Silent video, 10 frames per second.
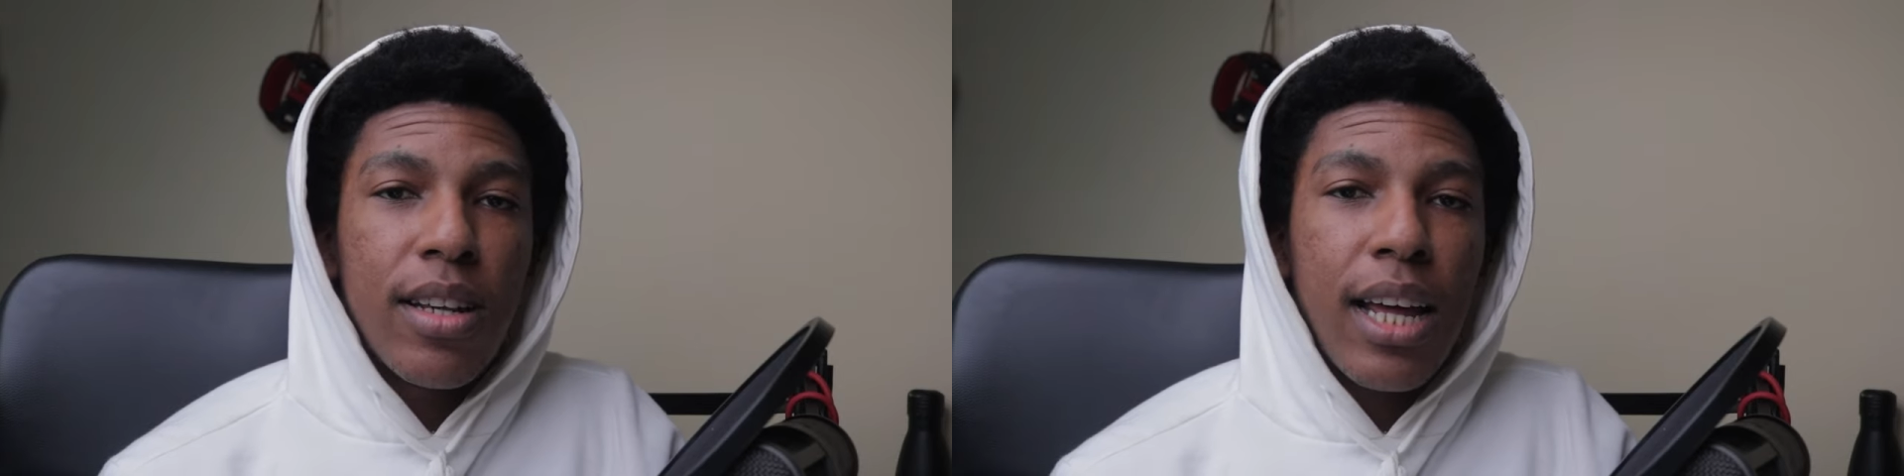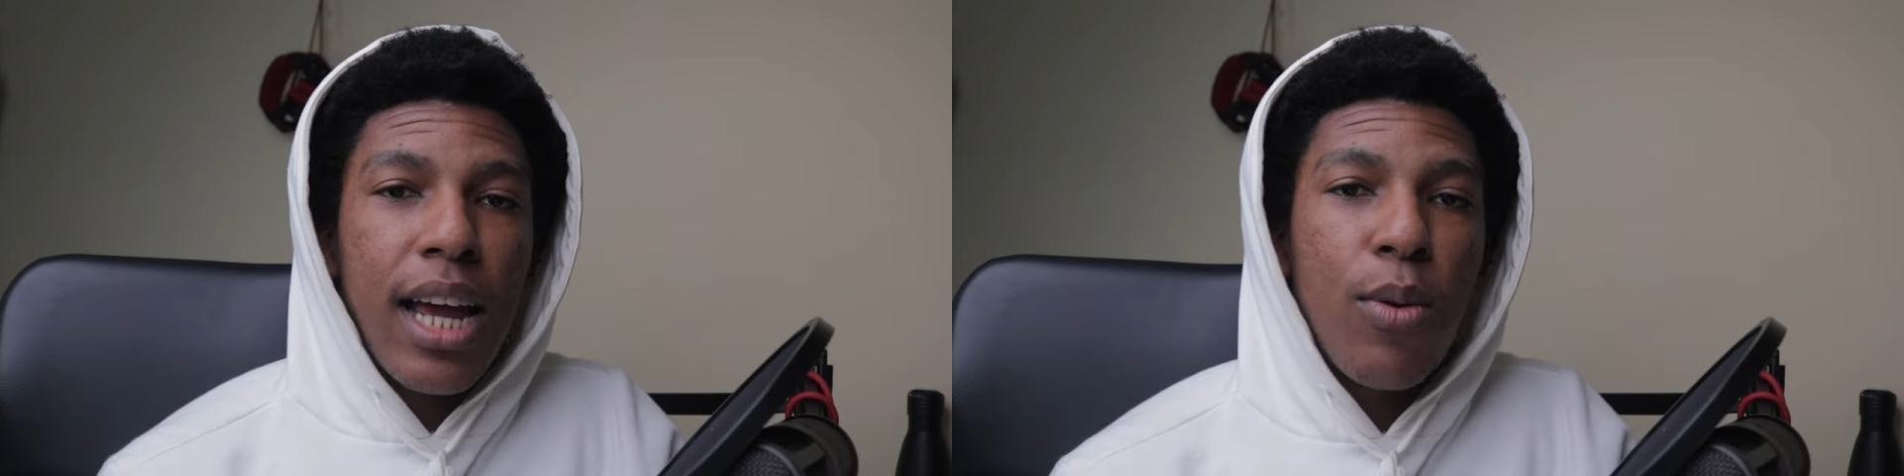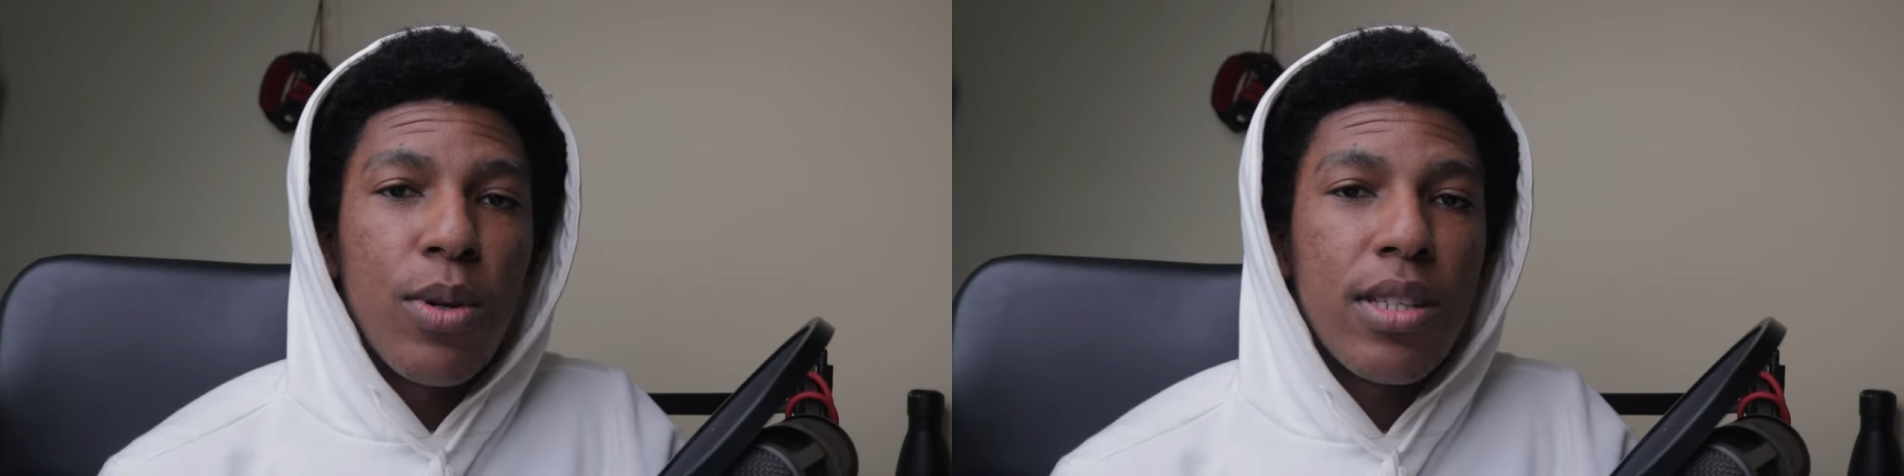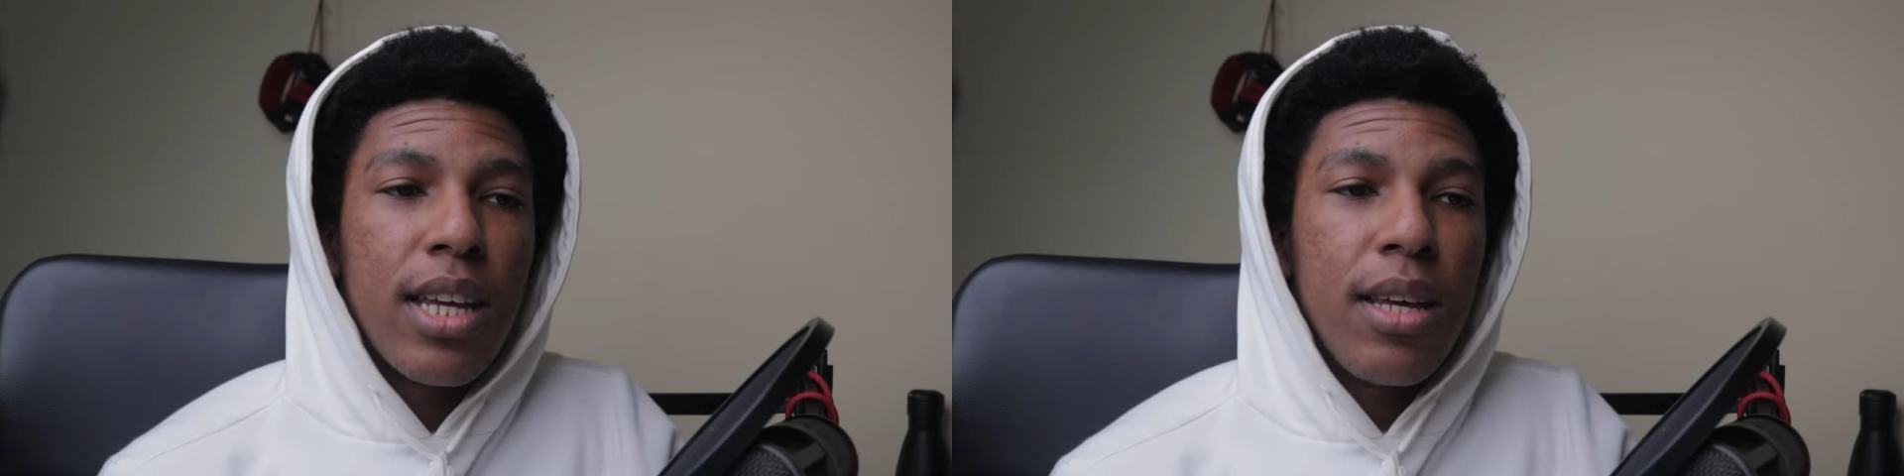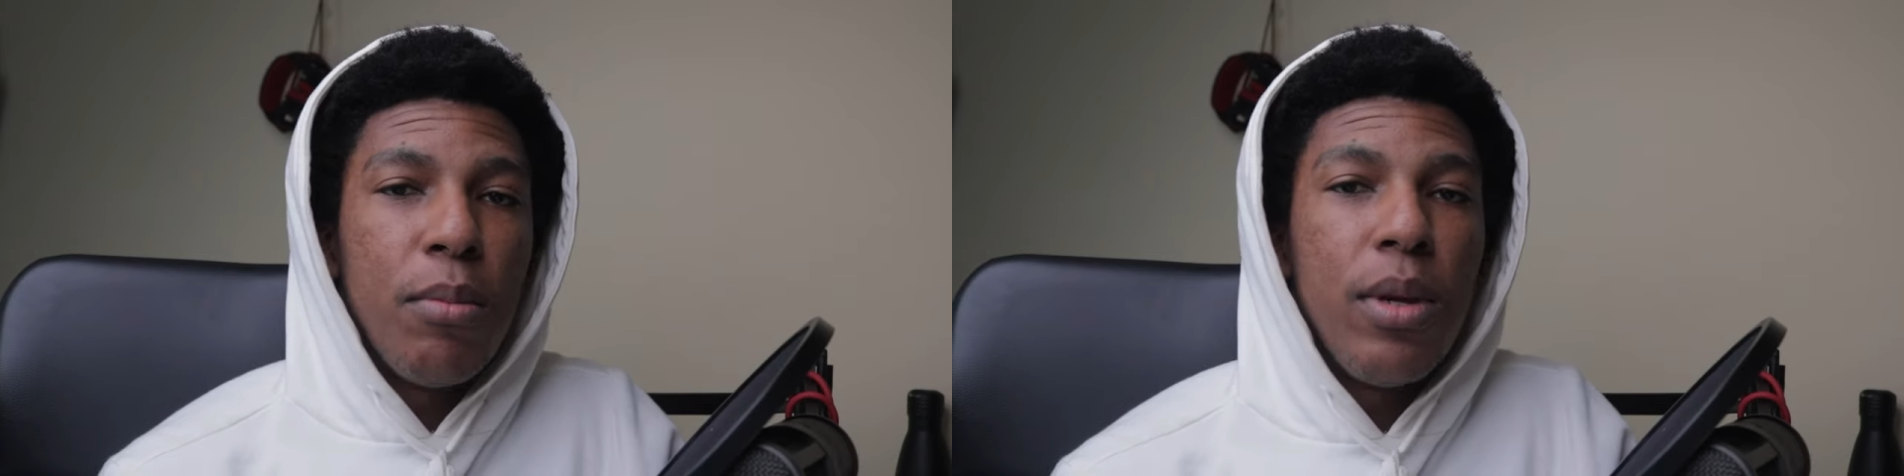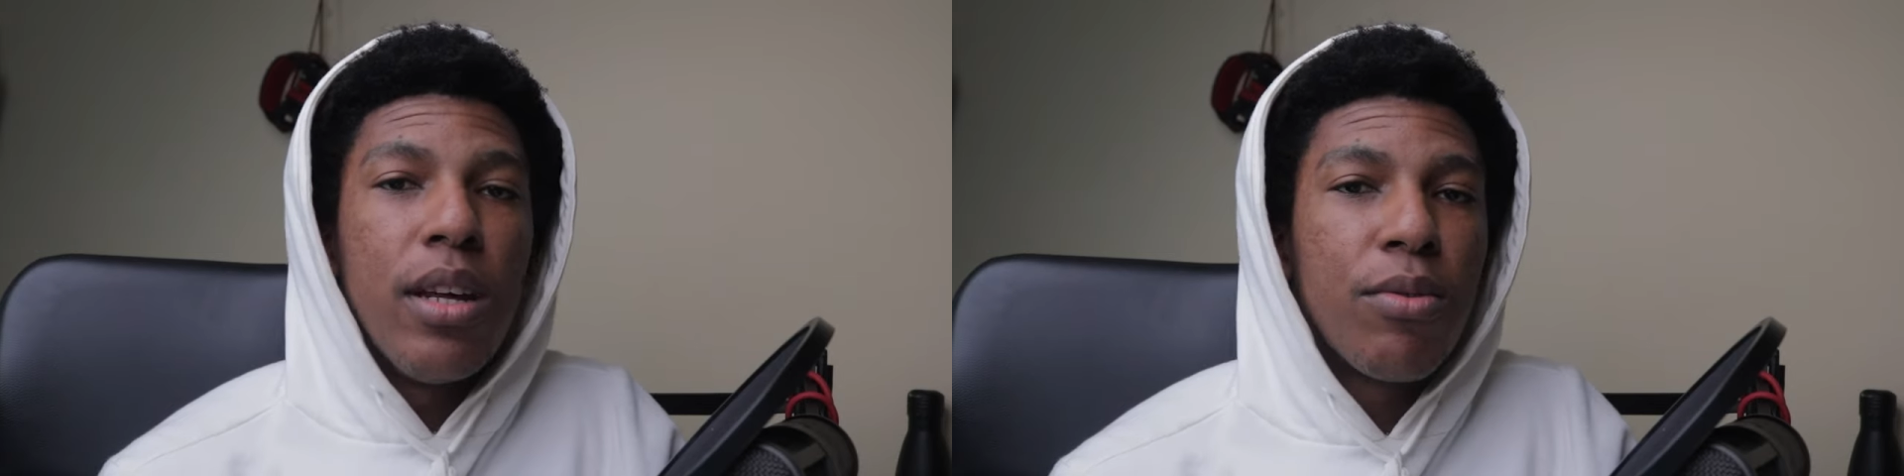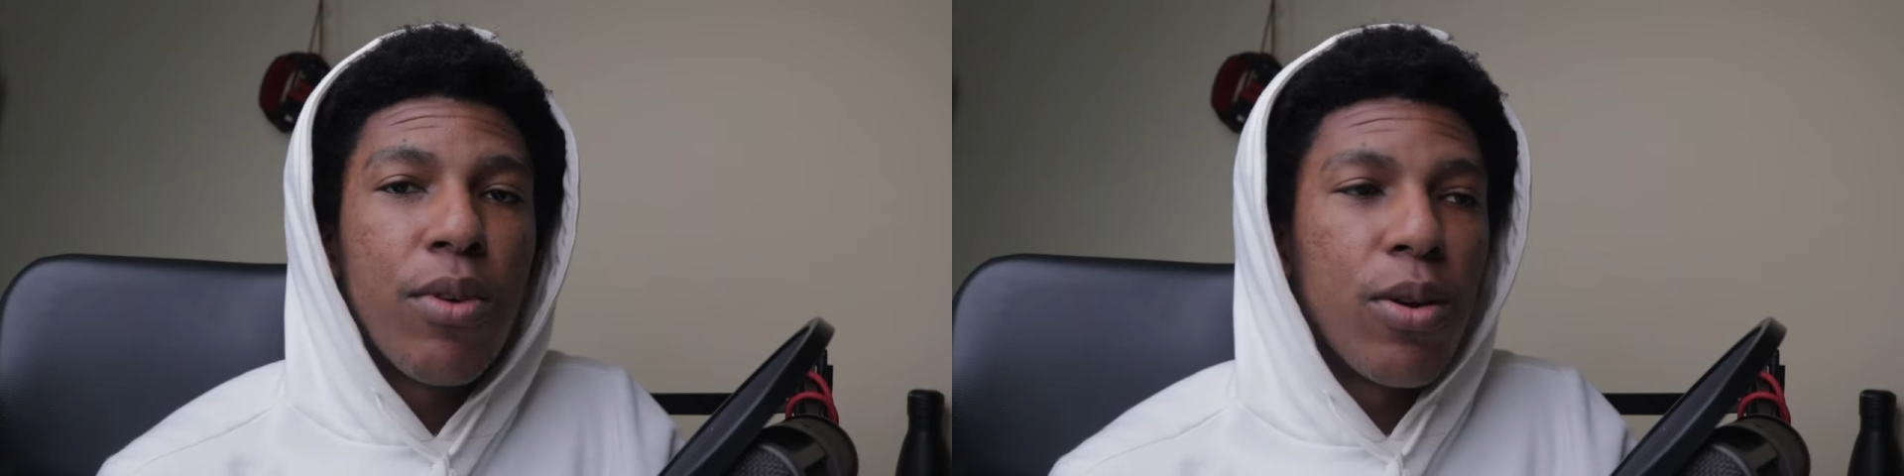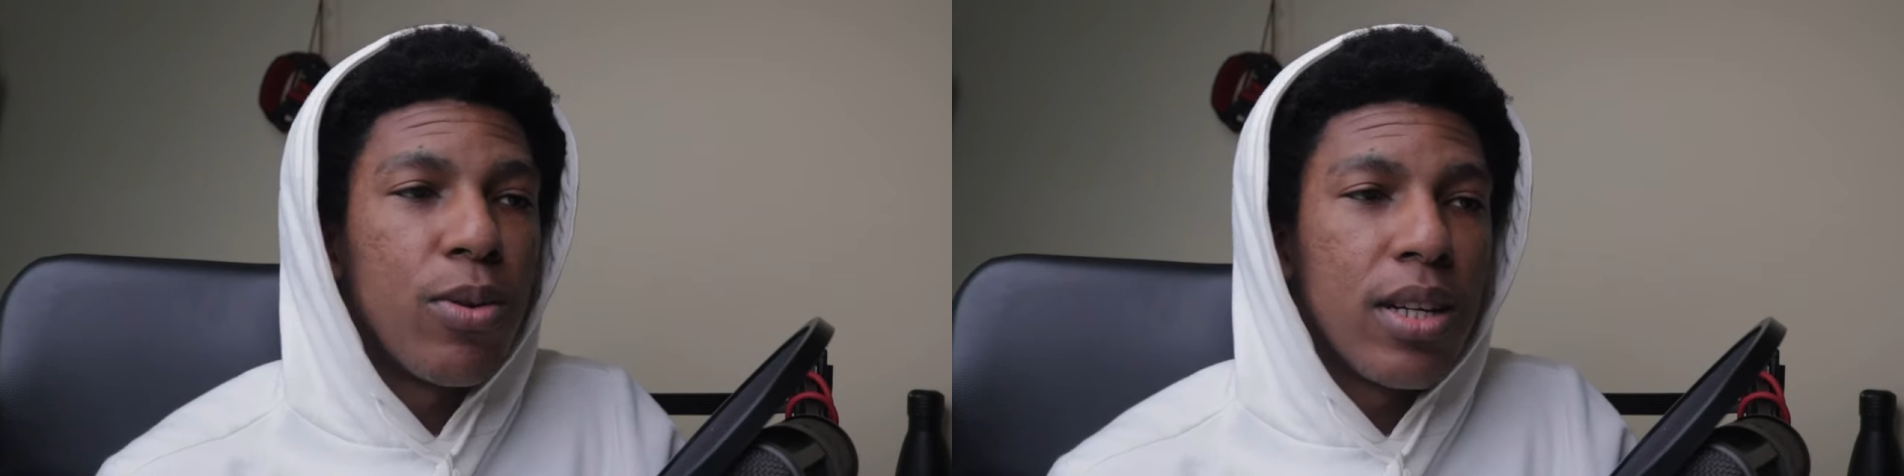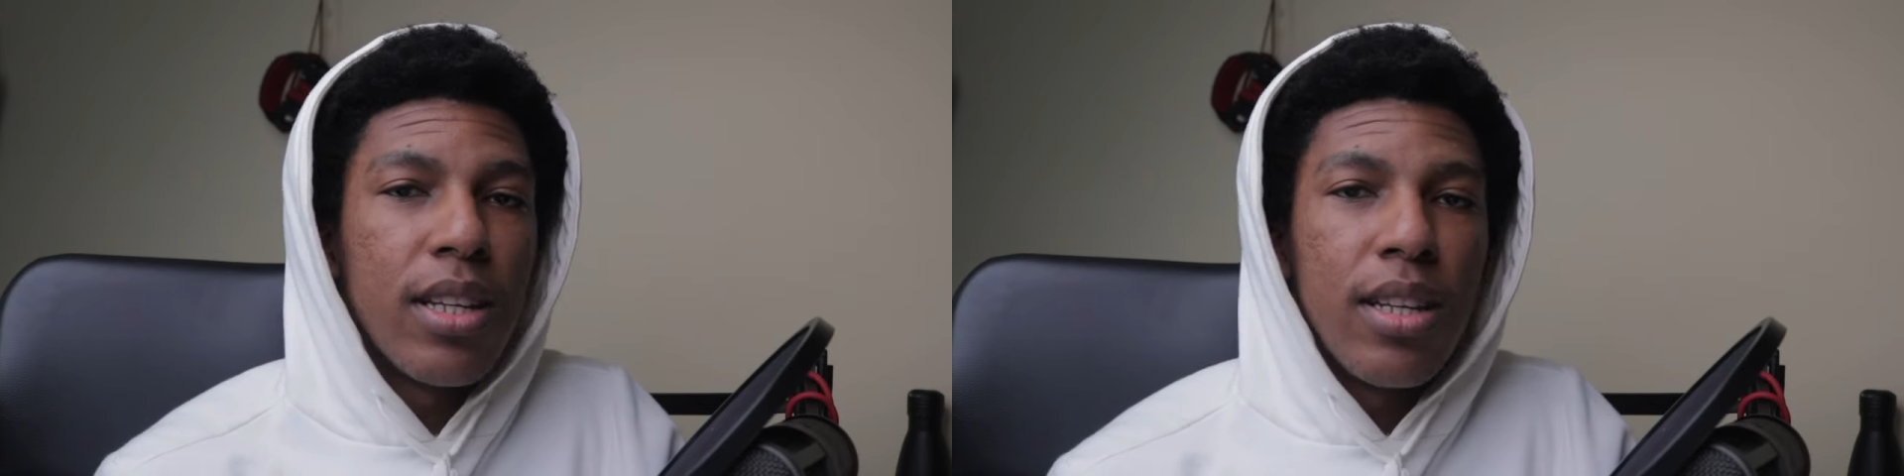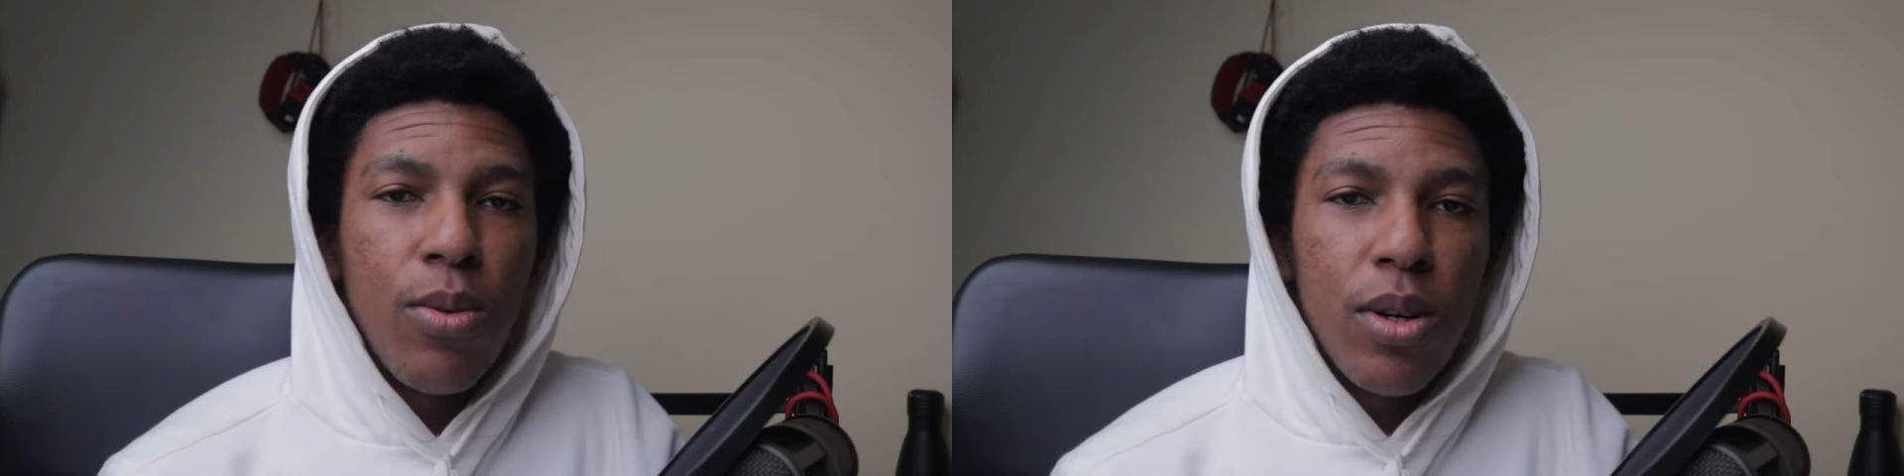Like I would say me and Fuego
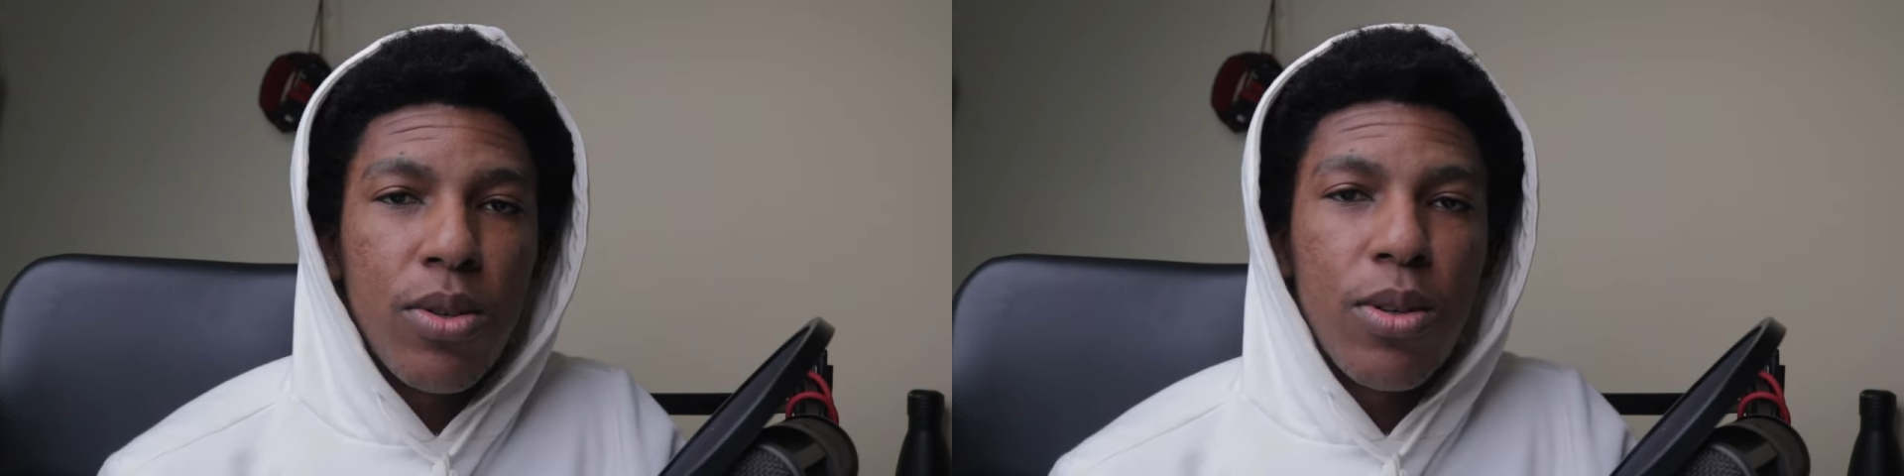did 1,